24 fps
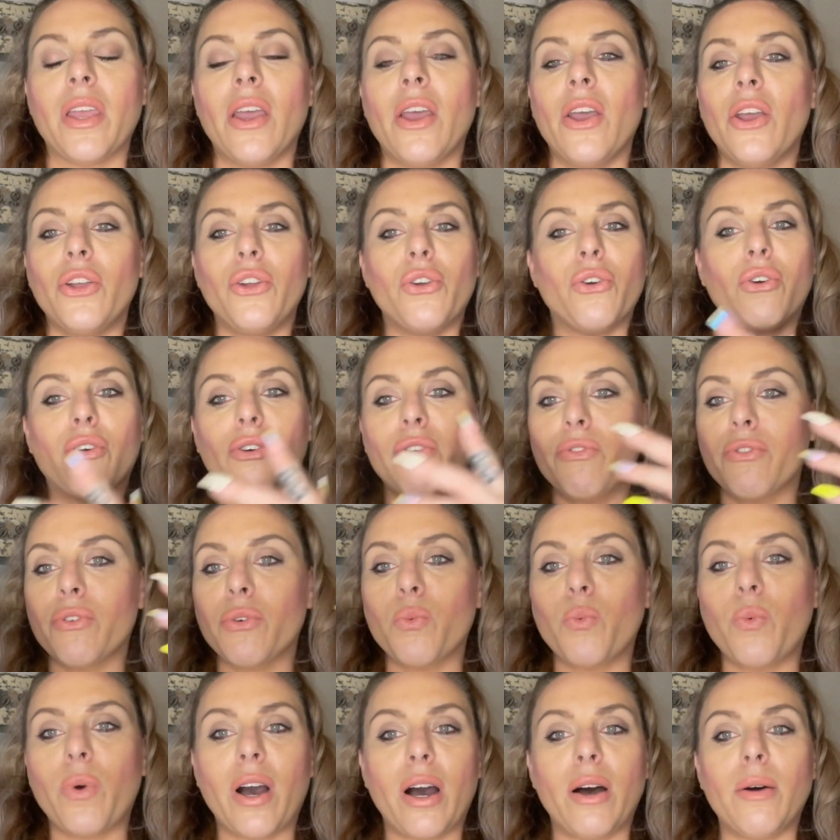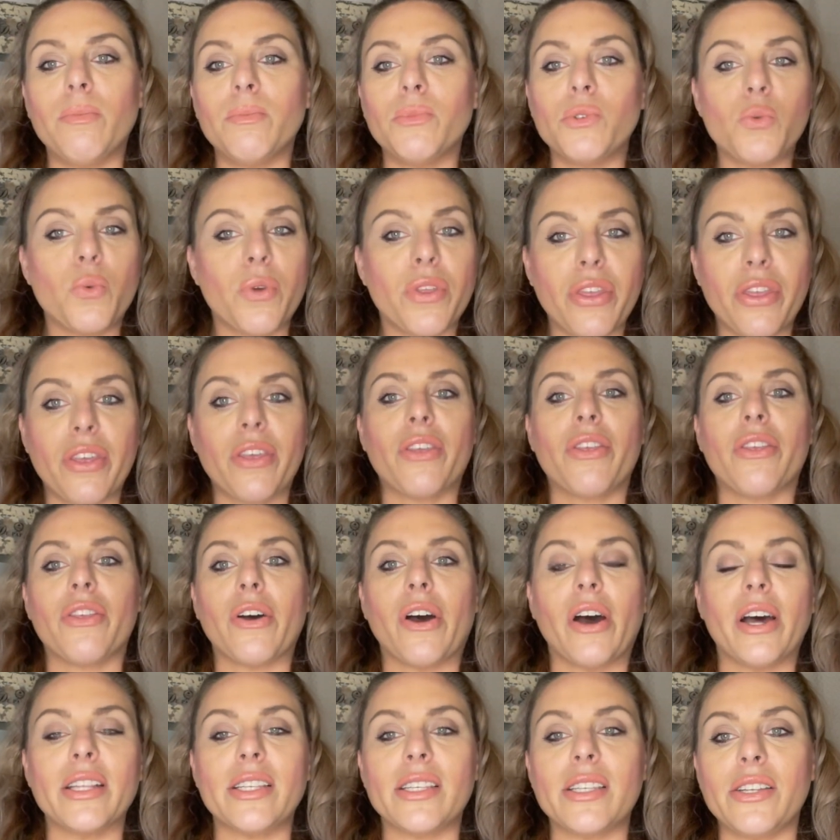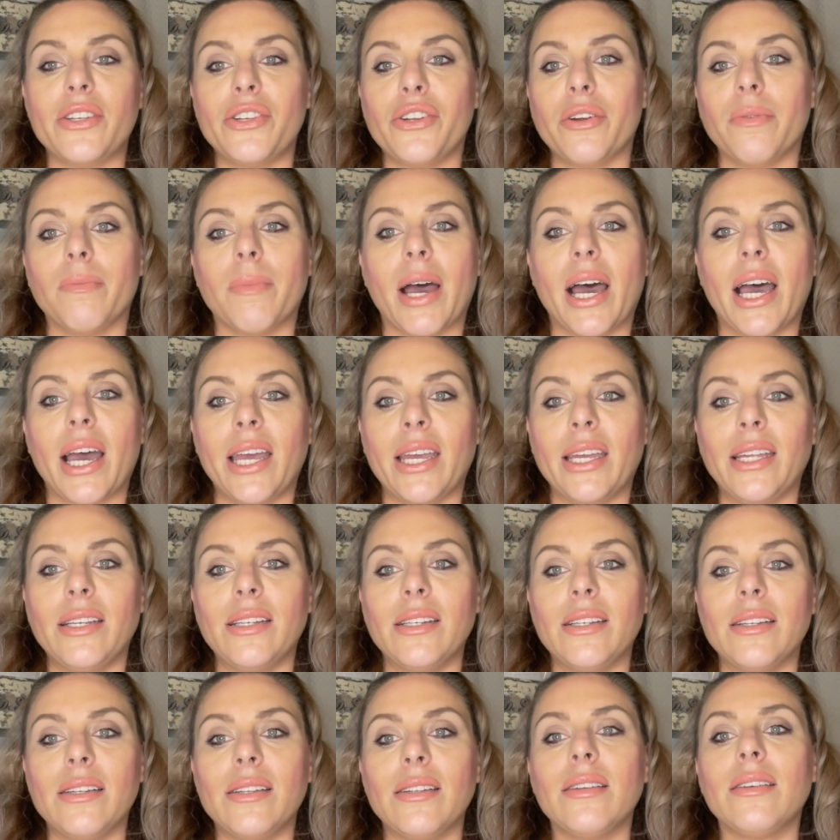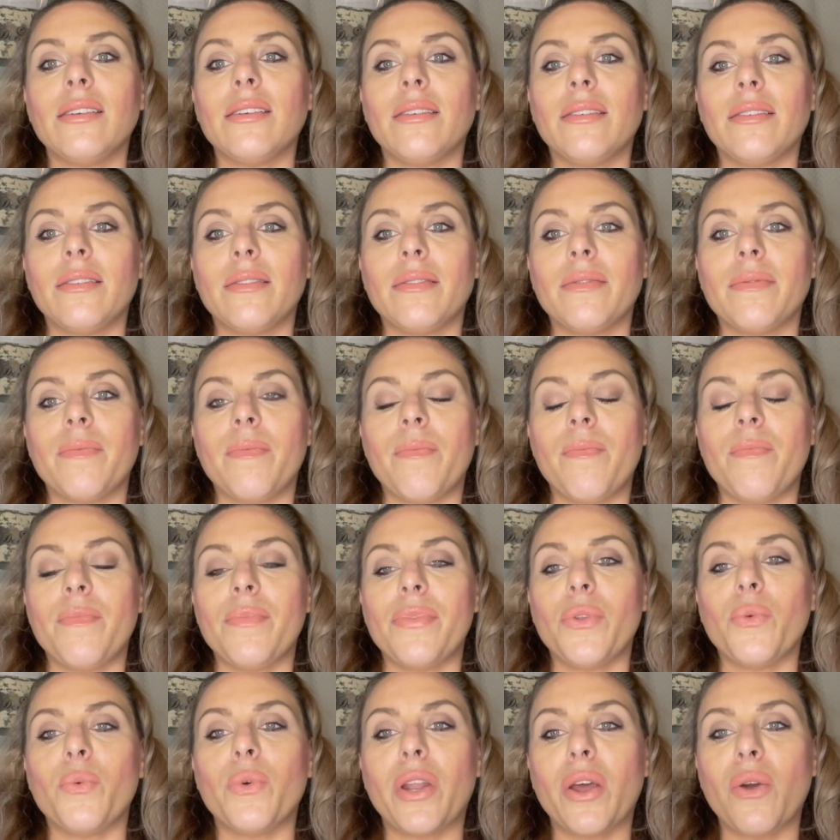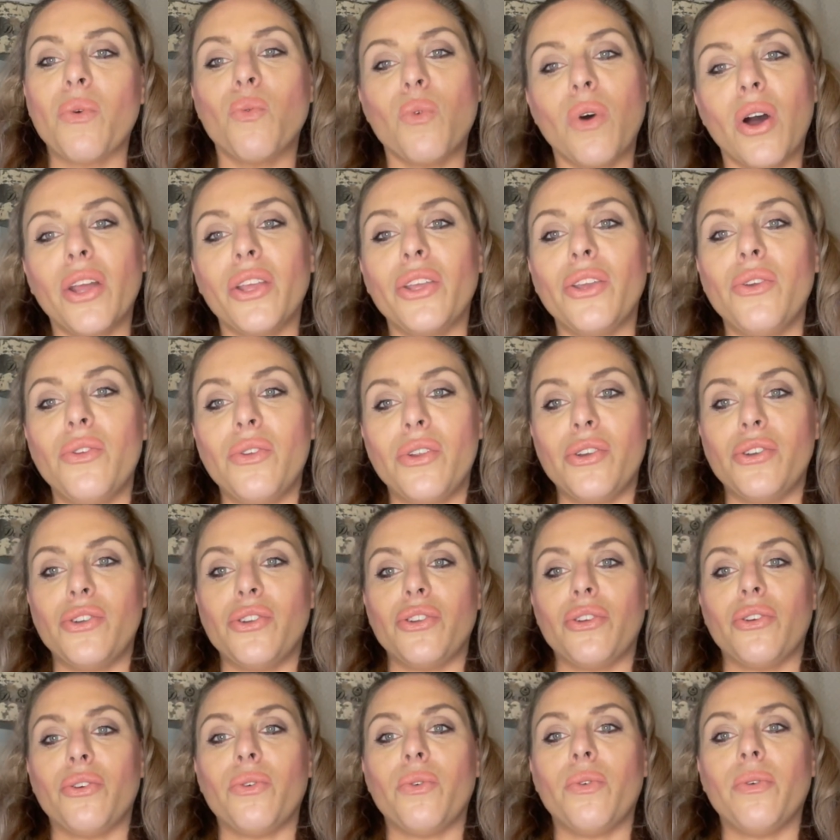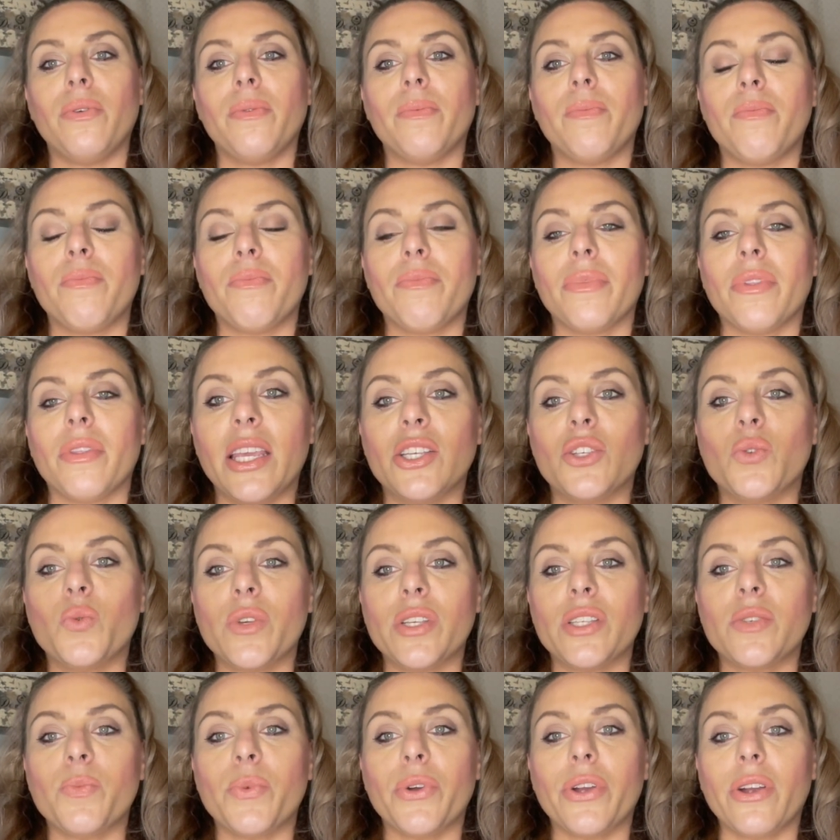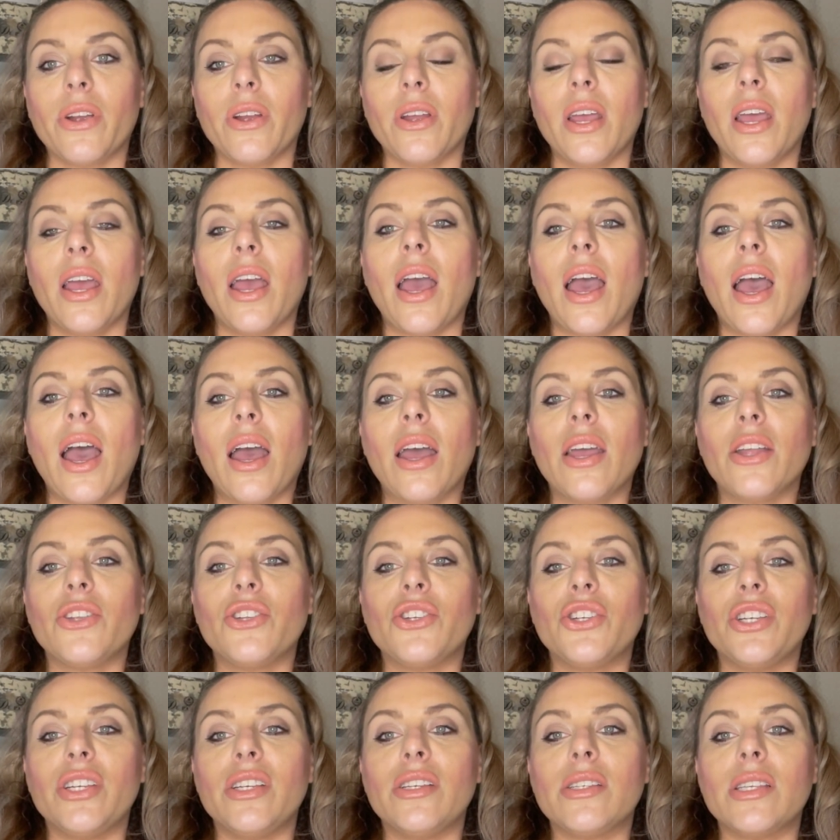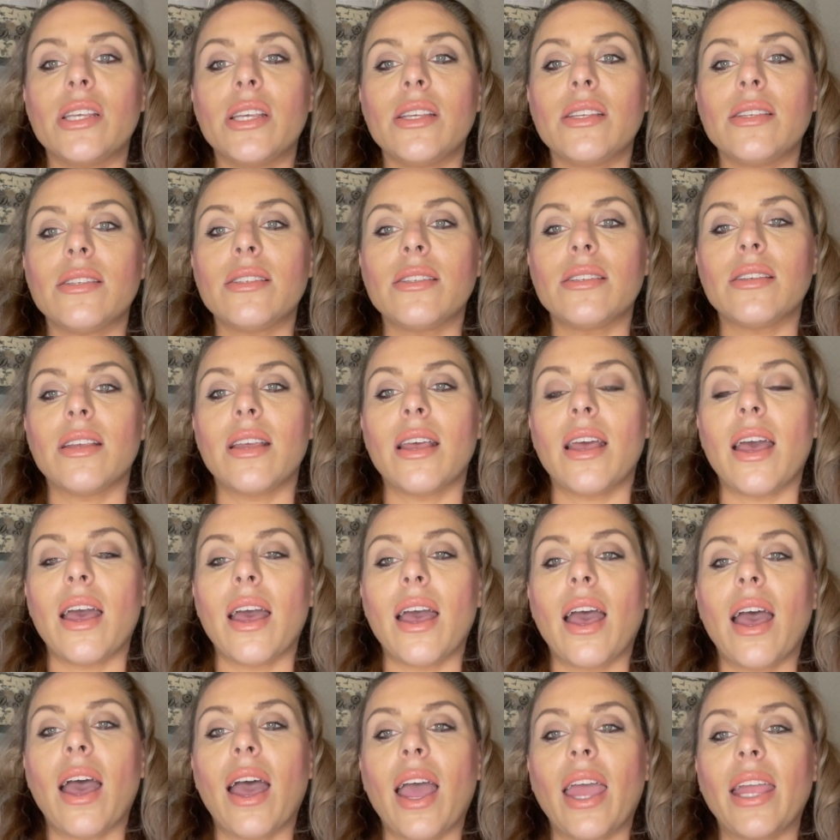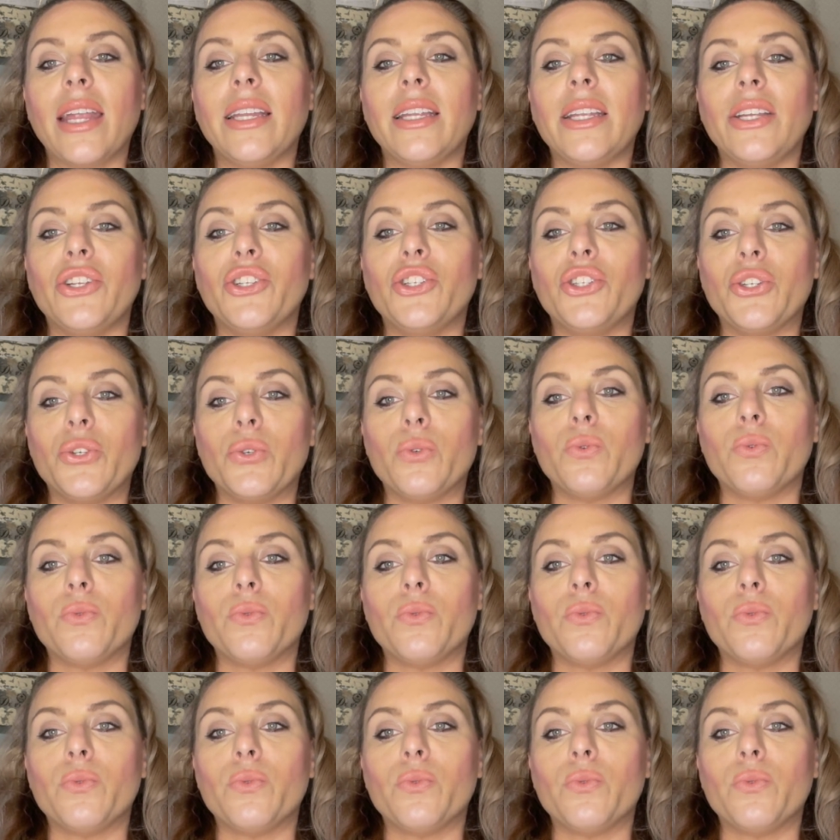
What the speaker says: you're overwhelmed with the thoughts in your mind, what I want you to do is whisper, Jesus, I need you.